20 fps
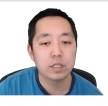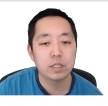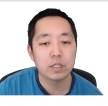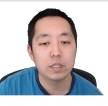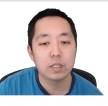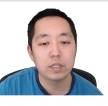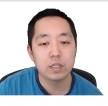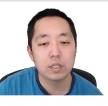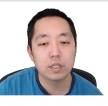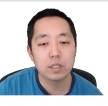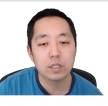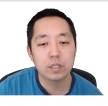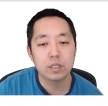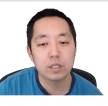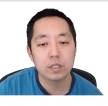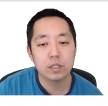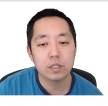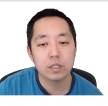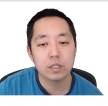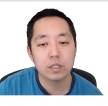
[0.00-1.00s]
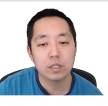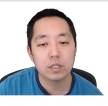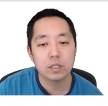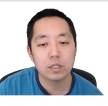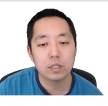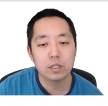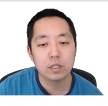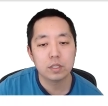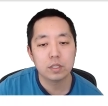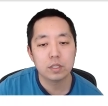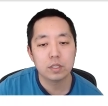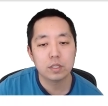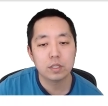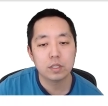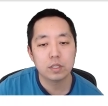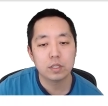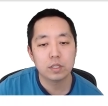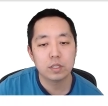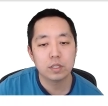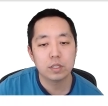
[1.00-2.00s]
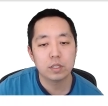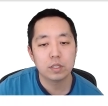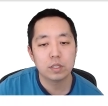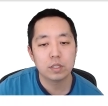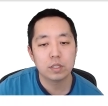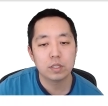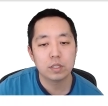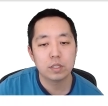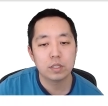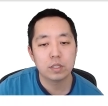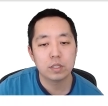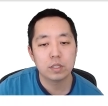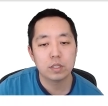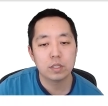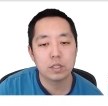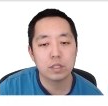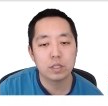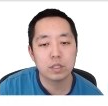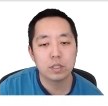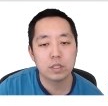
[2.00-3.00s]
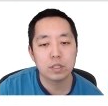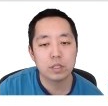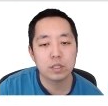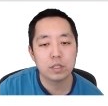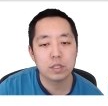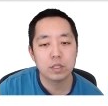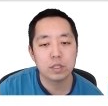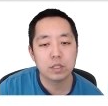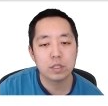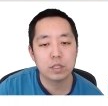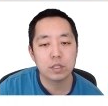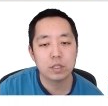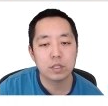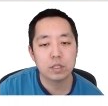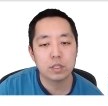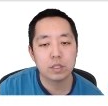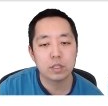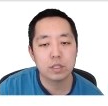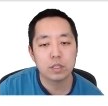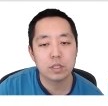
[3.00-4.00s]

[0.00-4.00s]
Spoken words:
Nobody speaks.